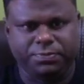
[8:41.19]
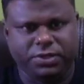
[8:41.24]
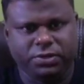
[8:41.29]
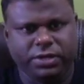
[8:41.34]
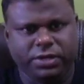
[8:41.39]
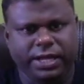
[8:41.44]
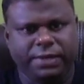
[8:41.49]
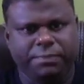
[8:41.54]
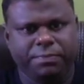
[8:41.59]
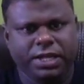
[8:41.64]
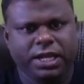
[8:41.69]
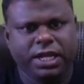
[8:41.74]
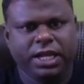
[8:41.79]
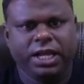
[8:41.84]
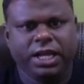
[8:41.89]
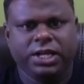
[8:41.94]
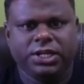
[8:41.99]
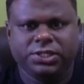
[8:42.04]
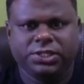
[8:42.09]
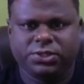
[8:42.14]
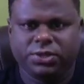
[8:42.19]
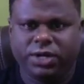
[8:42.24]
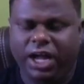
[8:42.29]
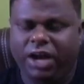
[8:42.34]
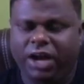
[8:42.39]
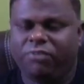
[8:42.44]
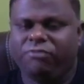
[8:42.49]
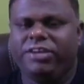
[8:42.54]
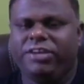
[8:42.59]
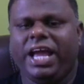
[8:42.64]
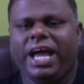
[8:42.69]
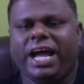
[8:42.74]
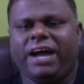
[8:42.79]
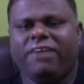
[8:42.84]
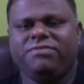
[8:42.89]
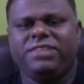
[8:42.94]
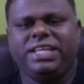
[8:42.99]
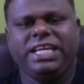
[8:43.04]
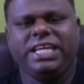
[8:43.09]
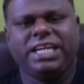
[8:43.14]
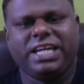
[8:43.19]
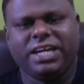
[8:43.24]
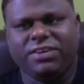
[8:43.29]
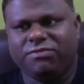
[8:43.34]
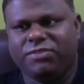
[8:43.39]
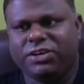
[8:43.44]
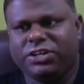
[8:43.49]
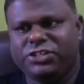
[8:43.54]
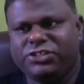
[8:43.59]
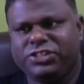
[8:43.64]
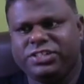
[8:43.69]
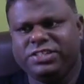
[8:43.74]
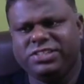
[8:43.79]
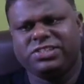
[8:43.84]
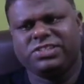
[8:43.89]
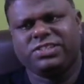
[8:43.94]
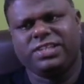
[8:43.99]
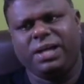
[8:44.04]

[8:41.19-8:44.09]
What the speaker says: Okay, so now we have the conversions.